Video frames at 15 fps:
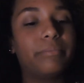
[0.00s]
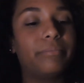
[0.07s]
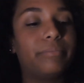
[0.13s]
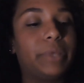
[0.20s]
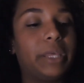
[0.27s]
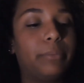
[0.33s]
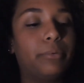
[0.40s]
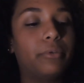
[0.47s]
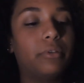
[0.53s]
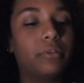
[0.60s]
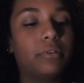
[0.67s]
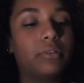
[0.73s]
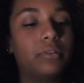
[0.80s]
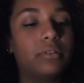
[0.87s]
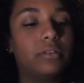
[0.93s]

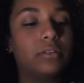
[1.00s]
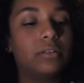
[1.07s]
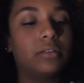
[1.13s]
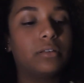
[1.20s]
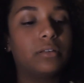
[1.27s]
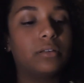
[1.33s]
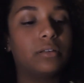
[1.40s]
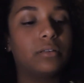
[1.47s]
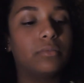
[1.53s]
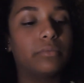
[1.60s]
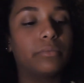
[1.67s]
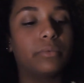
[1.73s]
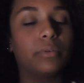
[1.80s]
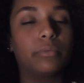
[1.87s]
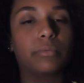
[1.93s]
people
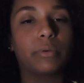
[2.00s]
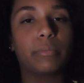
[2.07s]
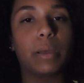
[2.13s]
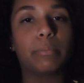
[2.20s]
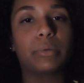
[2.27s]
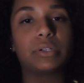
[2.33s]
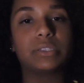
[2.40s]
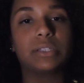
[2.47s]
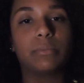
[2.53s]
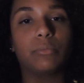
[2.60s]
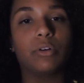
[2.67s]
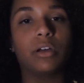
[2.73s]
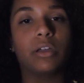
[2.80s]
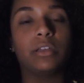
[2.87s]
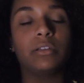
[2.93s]
will remember
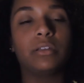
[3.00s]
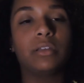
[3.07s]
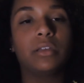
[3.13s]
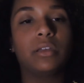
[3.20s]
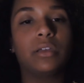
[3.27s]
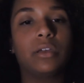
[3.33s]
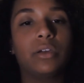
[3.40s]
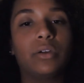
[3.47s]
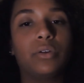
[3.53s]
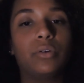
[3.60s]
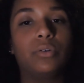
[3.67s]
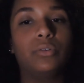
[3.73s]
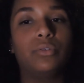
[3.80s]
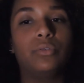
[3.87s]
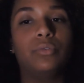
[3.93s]
someone
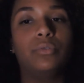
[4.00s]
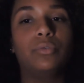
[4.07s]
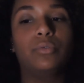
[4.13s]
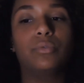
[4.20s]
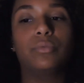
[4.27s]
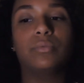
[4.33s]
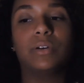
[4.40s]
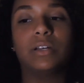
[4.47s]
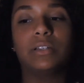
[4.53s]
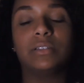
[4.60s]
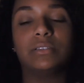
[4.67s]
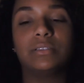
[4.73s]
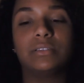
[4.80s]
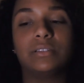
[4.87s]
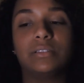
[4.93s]
who
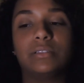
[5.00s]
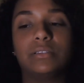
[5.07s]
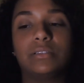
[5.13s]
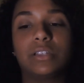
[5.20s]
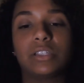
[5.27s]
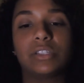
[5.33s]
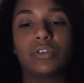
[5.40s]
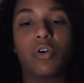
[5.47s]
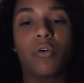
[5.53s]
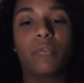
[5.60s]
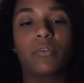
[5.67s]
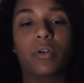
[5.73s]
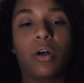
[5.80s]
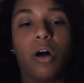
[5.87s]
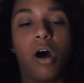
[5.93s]
was just an
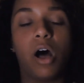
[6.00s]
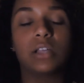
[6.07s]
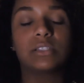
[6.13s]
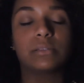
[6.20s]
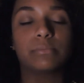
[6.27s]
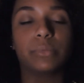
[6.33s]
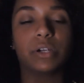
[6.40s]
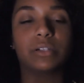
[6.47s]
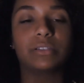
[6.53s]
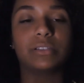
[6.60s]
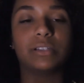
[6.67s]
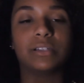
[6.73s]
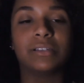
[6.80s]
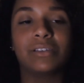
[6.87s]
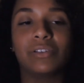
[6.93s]
overall awesome
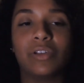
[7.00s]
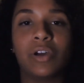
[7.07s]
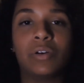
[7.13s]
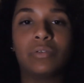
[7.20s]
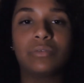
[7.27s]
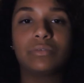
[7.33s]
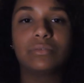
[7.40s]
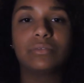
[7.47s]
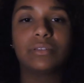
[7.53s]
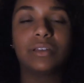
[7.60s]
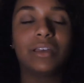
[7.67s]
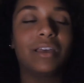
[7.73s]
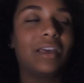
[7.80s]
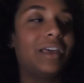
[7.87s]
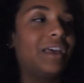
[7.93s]
person, you know?
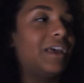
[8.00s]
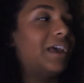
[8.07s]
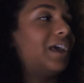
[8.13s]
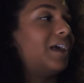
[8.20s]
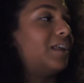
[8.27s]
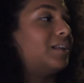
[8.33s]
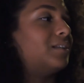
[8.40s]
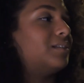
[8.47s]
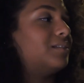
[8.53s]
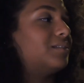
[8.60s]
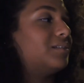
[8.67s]
And